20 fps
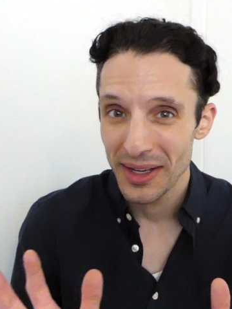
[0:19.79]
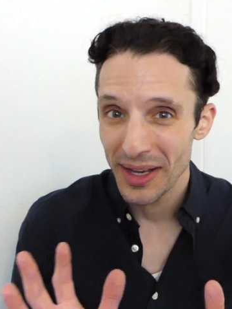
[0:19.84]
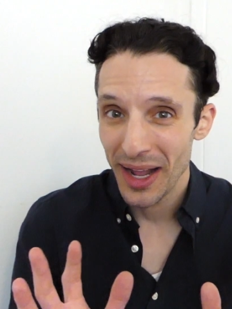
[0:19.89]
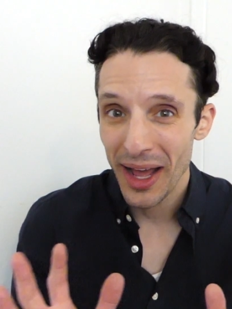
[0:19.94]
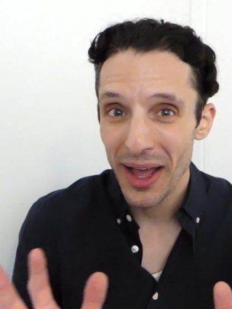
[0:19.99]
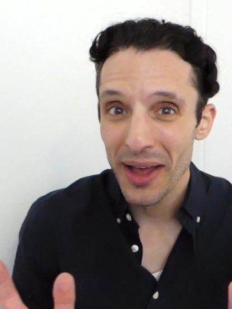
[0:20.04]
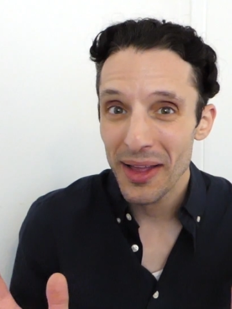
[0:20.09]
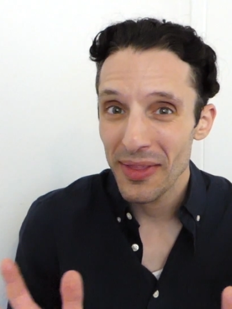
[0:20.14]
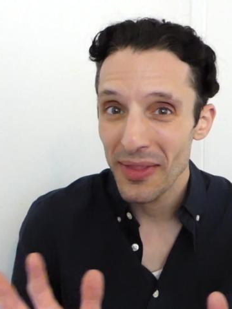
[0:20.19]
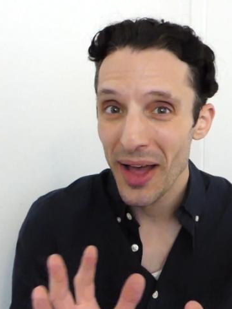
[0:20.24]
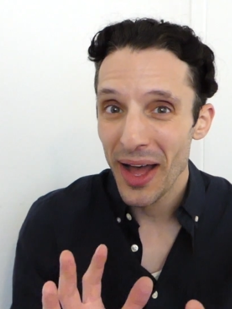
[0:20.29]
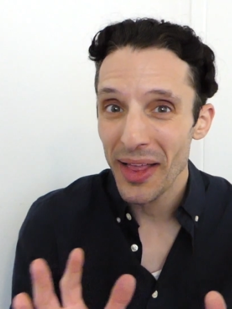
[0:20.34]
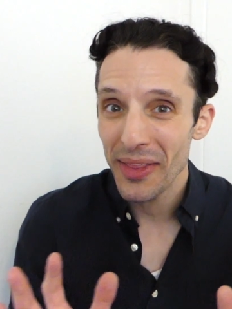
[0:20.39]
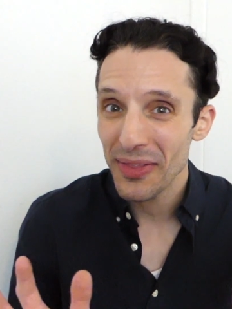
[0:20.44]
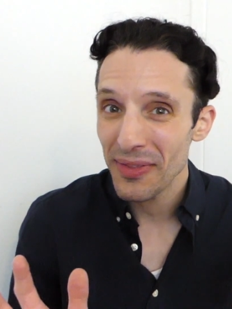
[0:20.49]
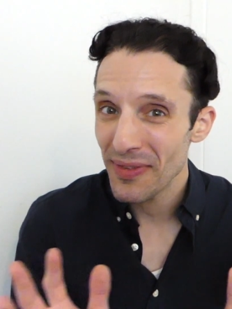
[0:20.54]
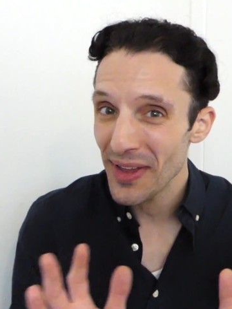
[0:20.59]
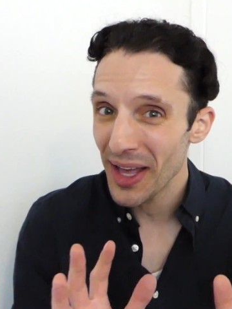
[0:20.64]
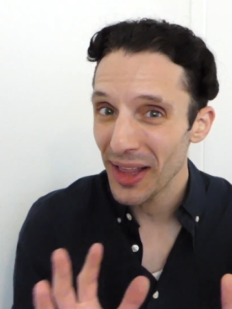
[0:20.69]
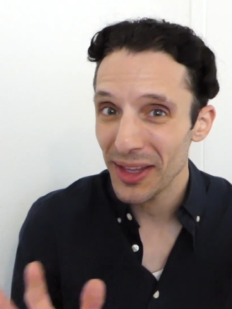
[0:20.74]
Not,
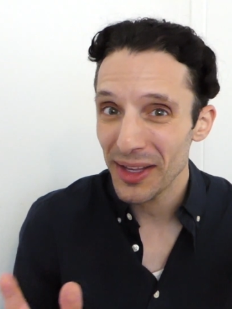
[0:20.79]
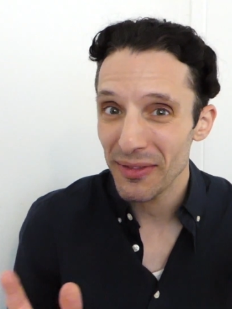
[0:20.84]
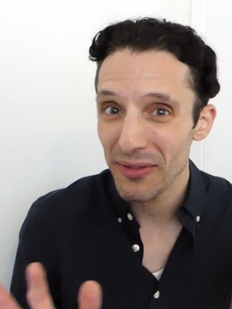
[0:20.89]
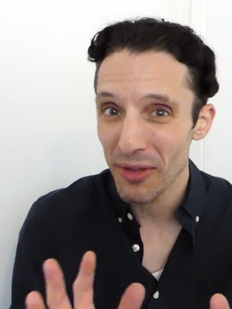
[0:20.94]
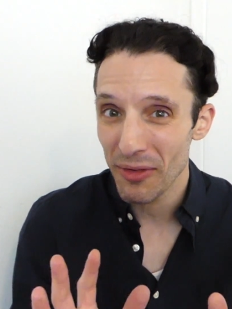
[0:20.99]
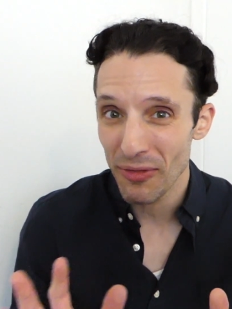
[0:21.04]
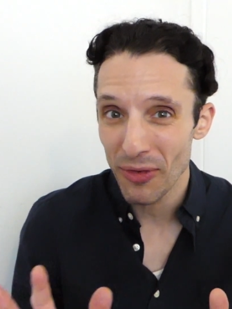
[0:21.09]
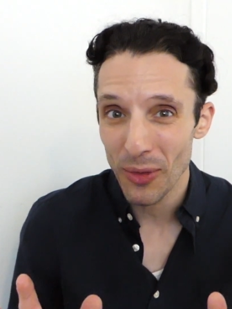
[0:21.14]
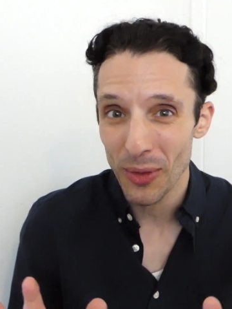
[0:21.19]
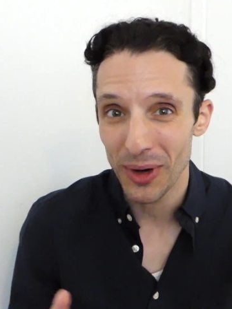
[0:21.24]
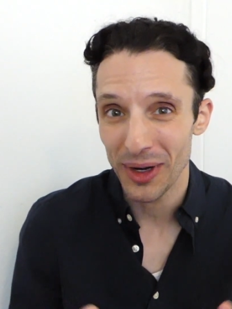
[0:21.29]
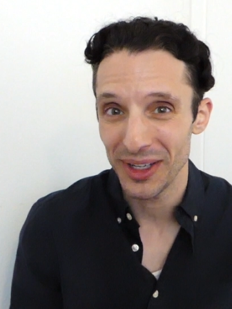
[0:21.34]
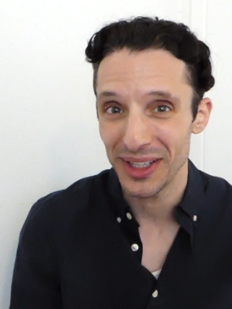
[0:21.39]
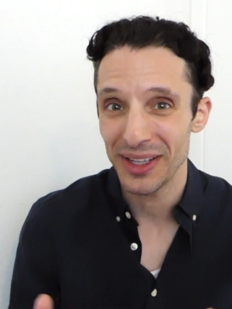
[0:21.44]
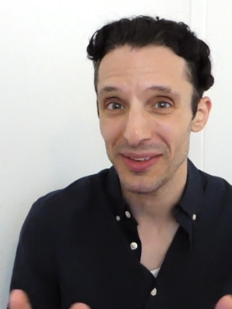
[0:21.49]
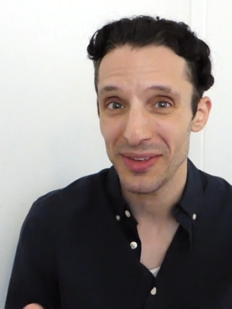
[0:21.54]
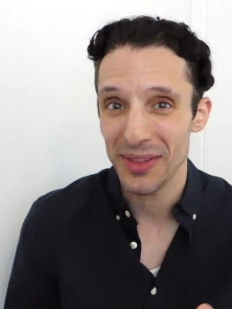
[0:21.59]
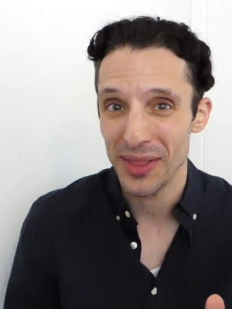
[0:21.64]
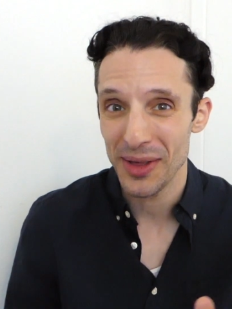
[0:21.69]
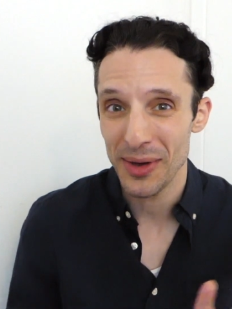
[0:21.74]
not Valley of the Ford,
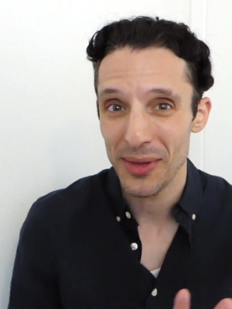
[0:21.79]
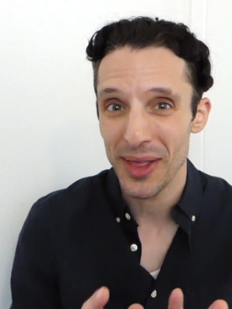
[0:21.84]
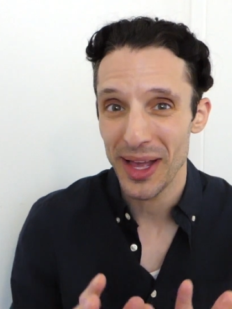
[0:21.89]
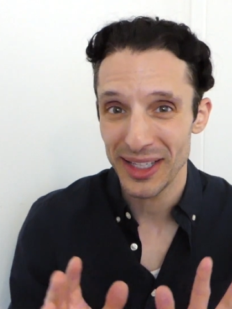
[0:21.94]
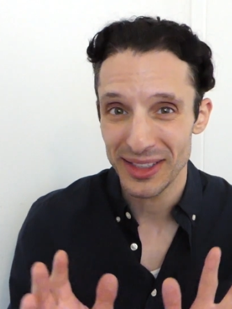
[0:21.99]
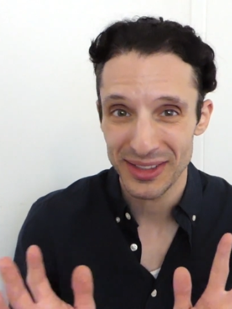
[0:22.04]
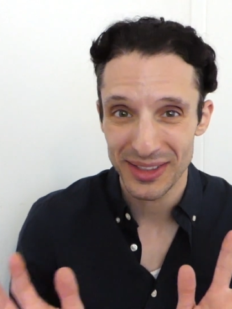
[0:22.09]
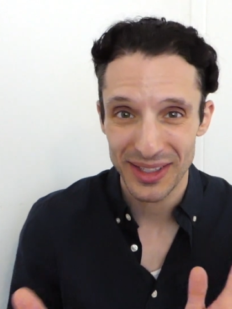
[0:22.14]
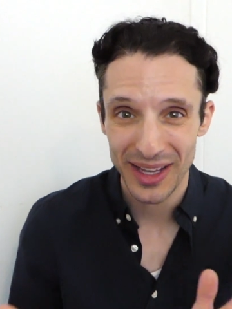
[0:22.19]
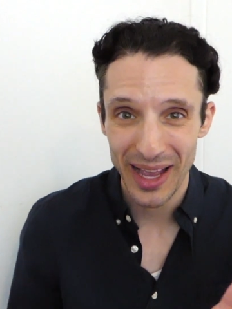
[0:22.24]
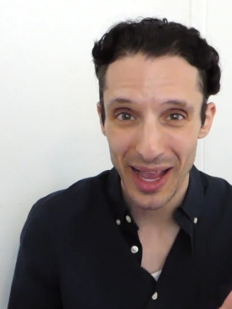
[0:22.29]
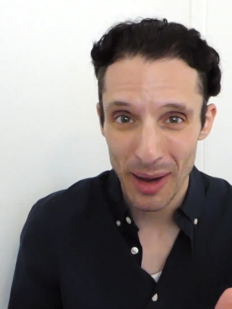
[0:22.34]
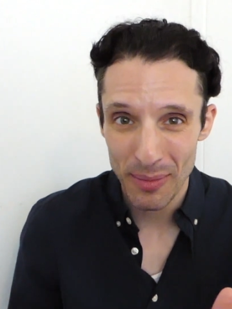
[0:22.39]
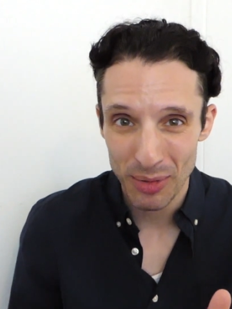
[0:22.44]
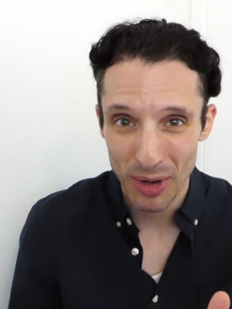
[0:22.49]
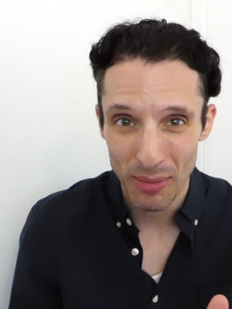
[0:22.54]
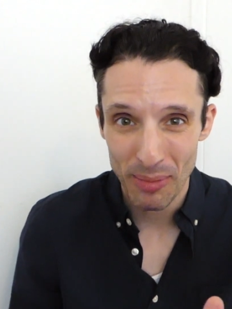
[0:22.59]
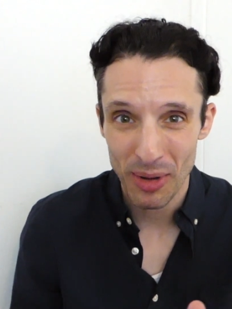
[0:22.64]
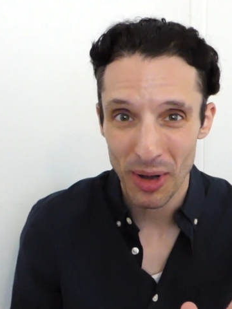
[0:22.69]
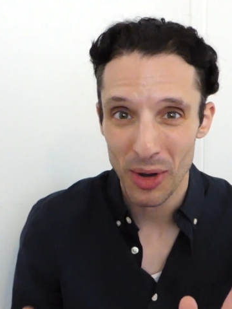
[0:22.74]
even though that's
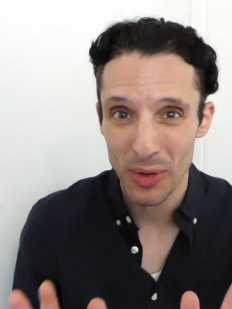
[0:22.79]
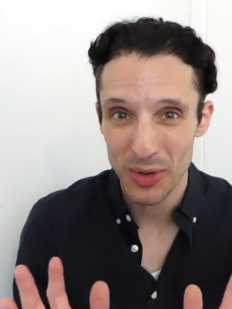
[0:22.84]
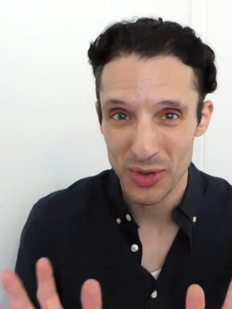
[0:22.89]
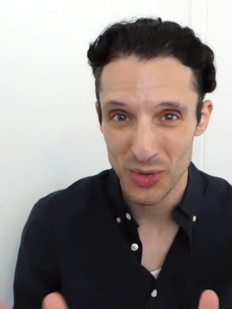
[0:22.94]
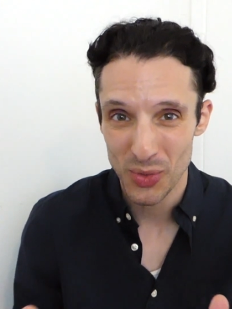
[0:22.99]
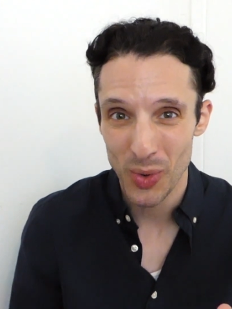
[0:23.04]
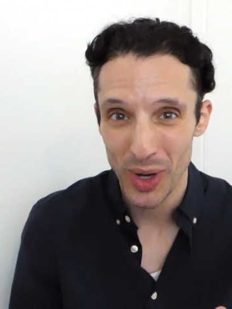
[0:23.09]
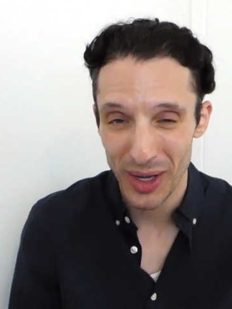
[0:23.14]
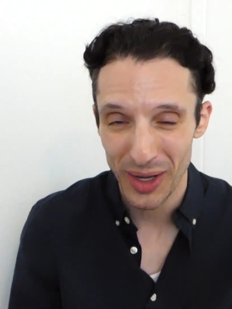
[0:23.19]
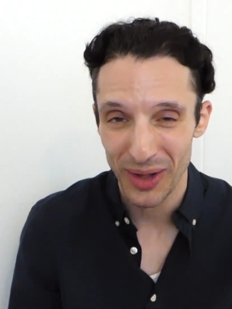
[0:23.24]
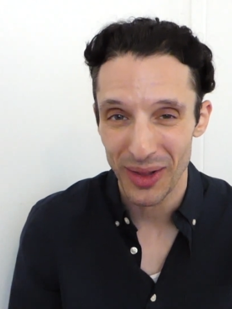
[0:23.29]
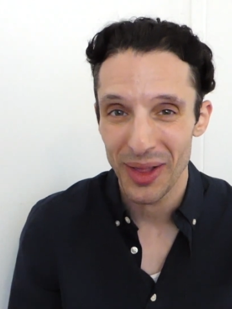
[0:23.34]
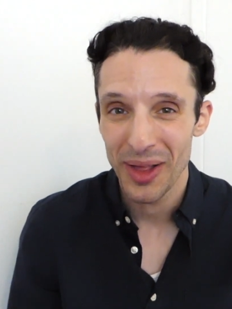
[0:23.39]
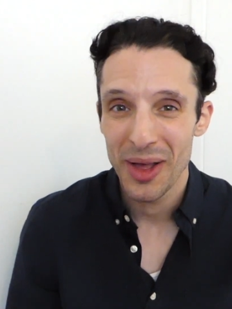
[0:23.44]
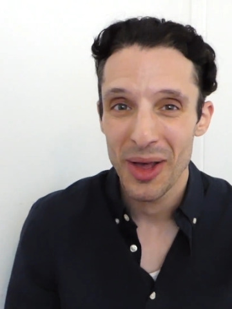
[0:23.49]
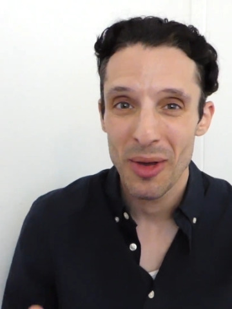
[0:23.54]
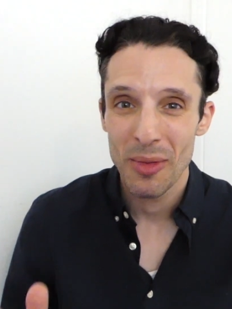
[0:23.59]
apropos as well.